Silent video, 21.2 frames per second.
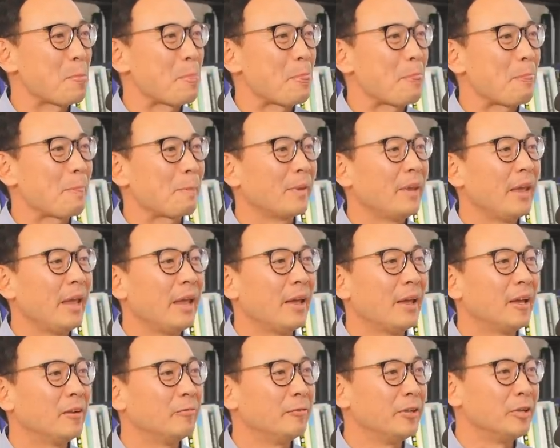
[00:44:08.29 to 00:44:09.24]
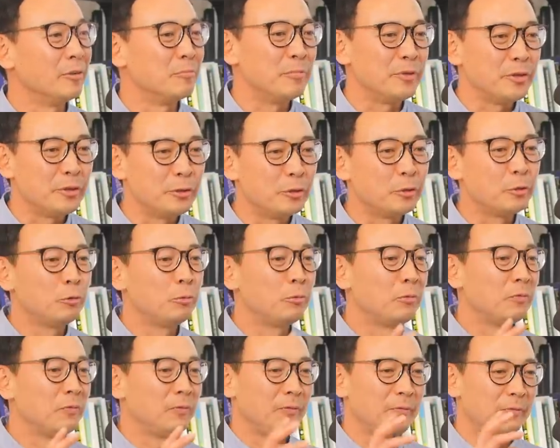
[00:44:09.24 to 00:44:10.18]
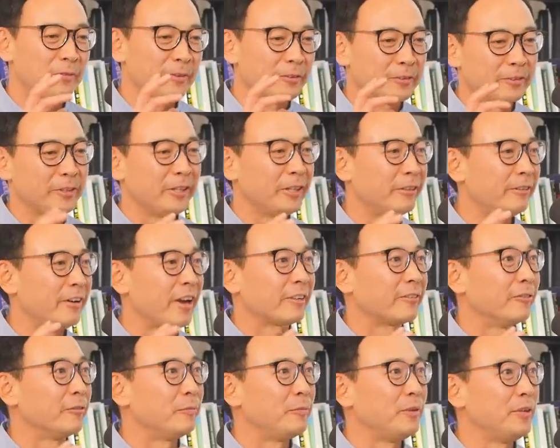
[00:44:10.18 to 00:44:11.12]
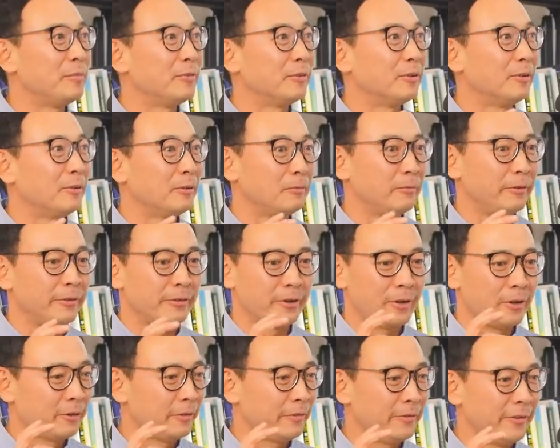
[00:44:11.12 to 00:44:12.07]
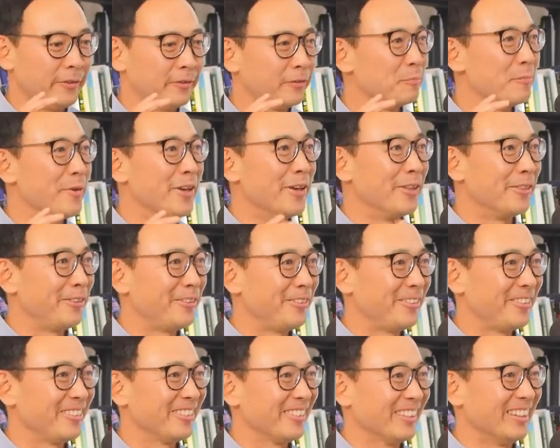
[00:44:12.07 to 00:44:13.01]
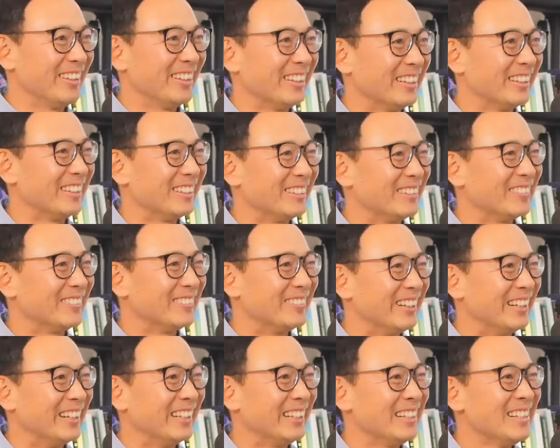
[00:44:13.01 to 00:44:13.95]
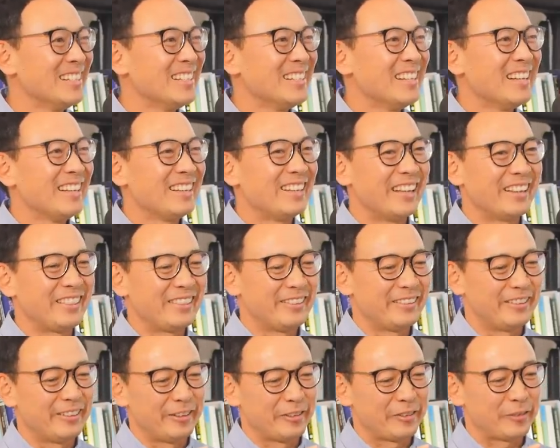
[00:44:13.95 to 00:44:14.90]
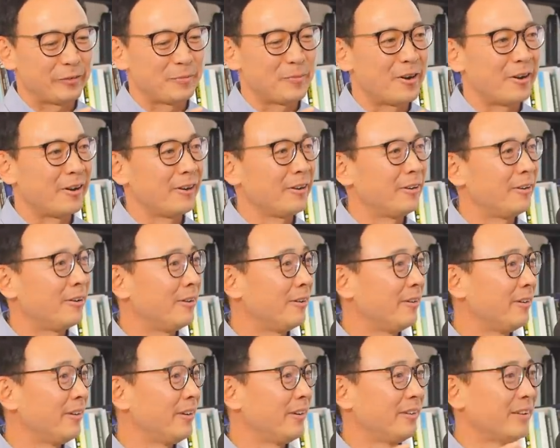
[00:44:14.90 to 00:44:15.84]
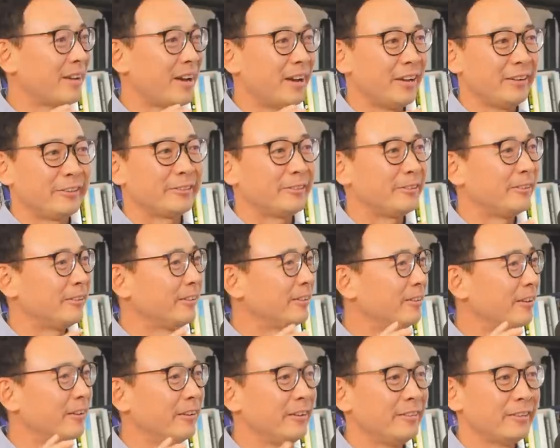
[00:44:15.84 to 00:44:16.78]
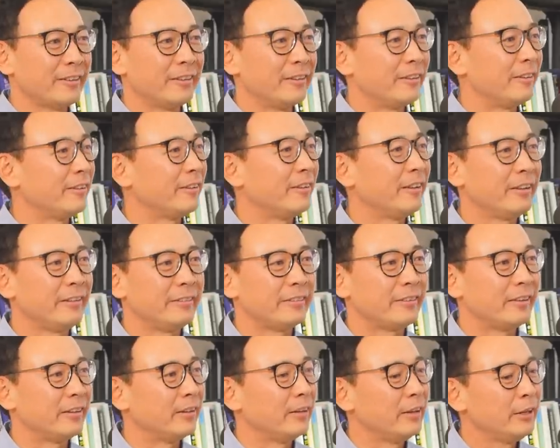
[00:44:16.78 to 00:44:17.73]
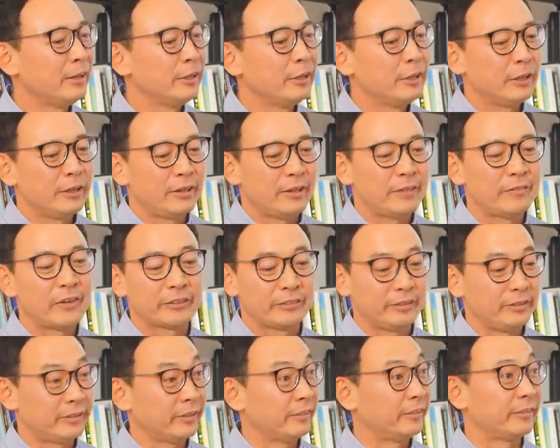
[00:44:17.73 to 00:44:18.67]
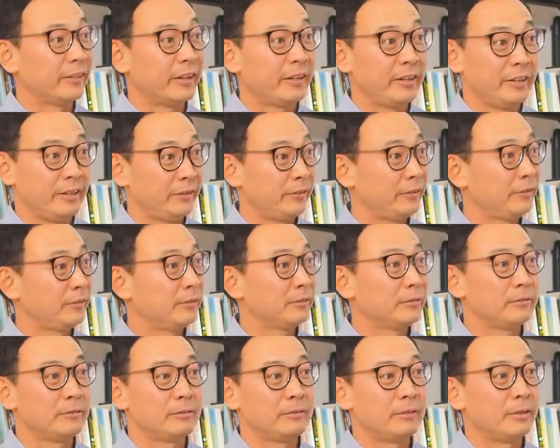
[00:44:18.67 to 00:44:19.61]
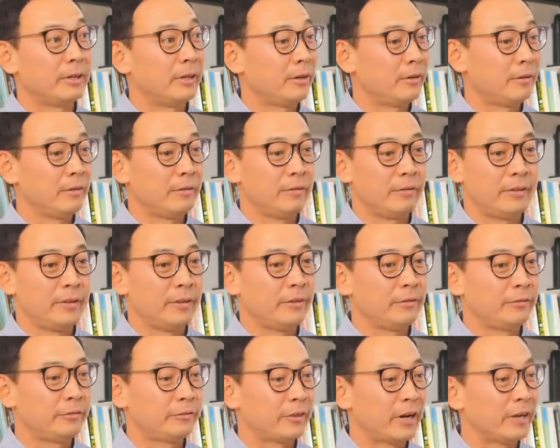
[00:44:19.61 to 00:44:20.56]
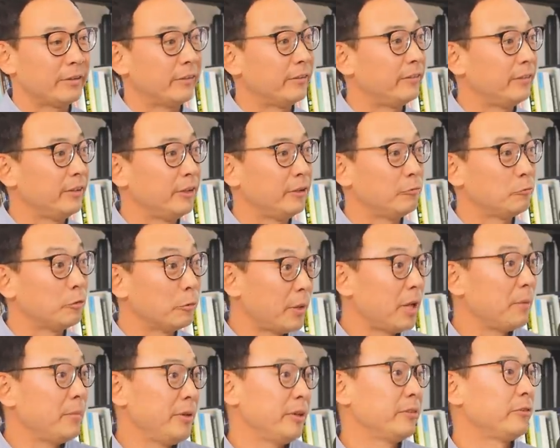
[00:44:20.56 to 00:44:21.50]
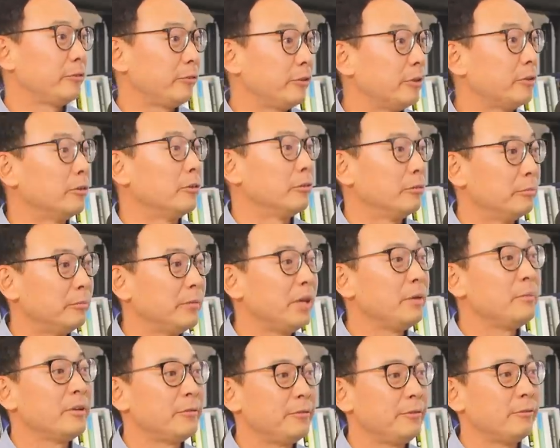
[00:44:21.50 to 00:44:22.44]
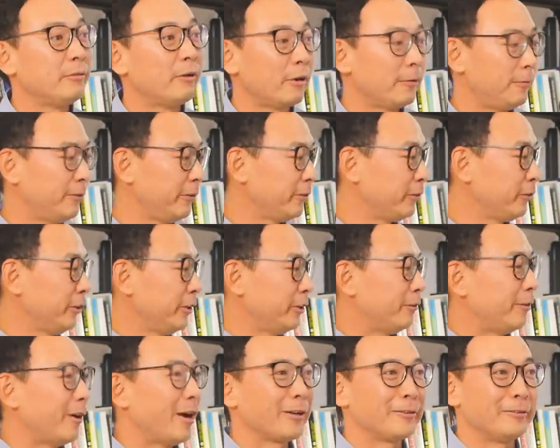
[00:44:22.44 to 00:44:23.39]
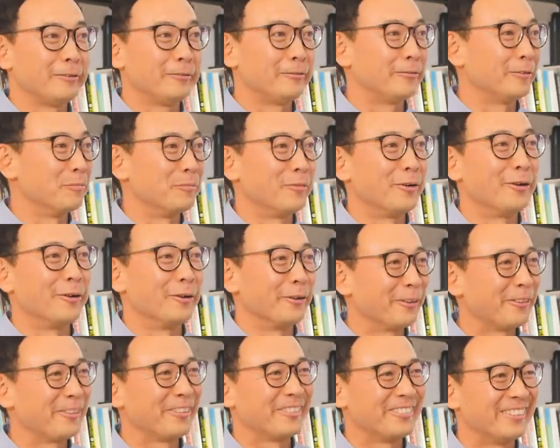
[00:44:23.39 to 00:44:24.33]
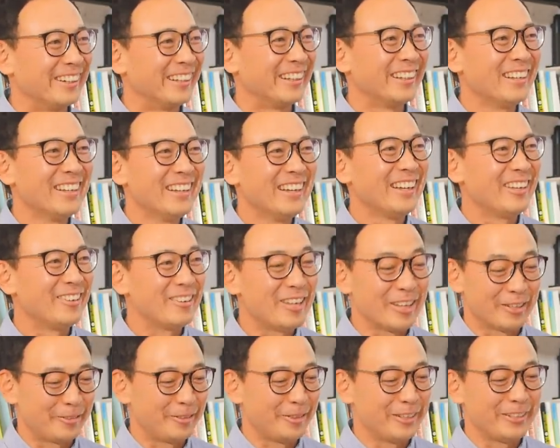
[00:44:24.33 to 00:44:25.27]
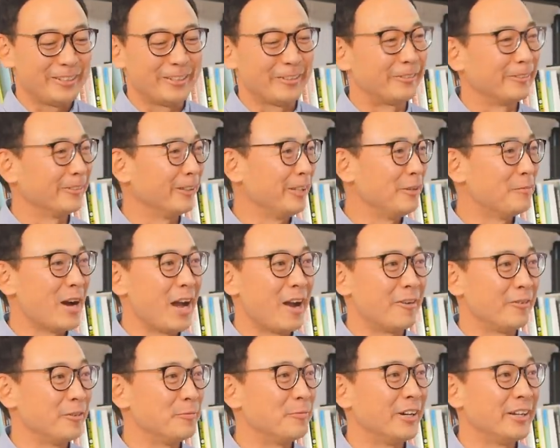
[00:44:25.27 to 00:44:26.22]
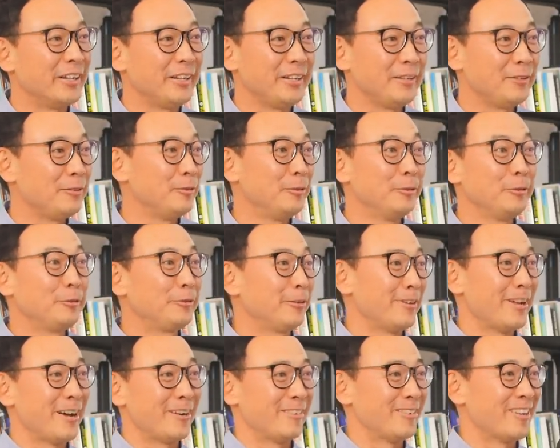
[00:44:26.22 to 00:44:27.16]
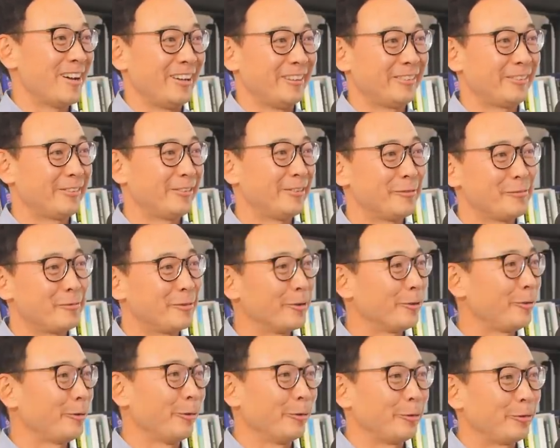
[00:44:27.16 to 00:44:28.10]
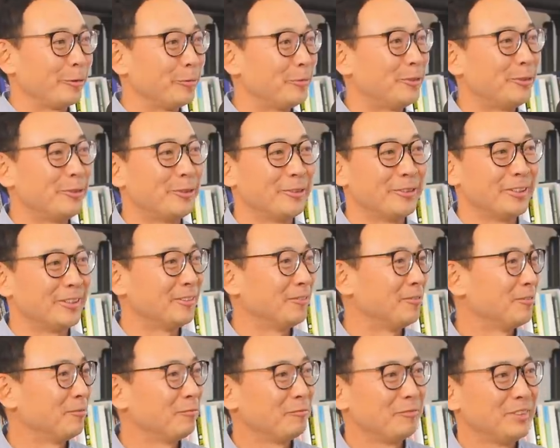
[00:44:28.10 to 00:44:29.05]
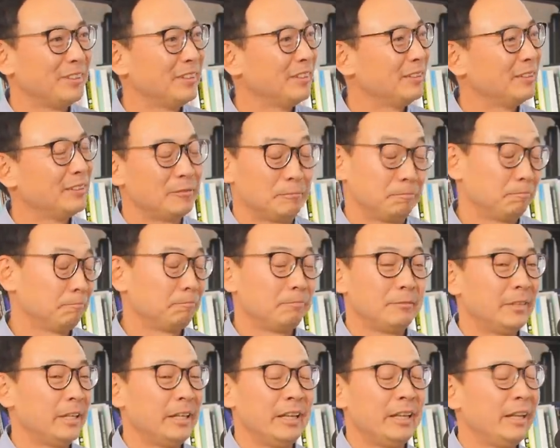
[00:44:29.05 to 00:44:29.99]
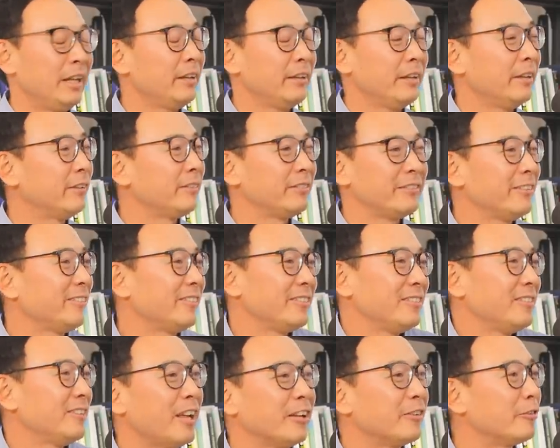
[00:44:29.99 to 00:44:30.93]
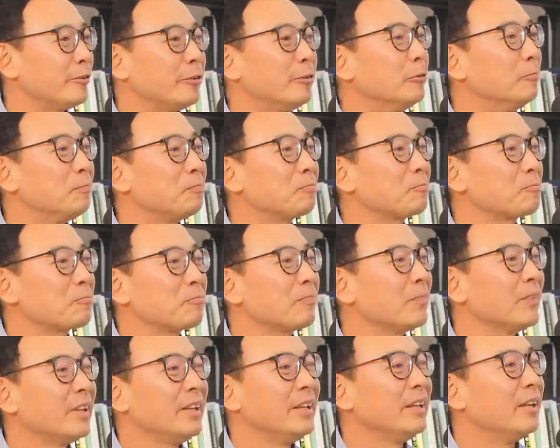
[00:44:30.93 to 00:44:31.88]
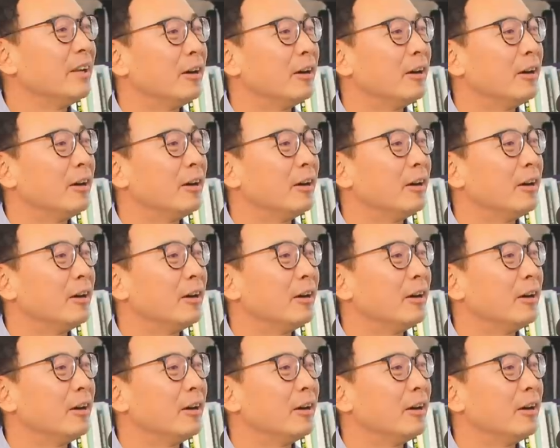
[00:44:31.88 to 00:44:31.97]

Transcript: Yeah. And we imbue physically attractive people with all of these myths, mm. right? That they're smarter and nicer and all these other things. And they've actually done studies where they've tried to see, well, maybe it's true. Maybe if you are physically attractive from birth, right, you get treated differently by everybody. You do turn out nicer and more sociable. And it, it's just not true. Mm.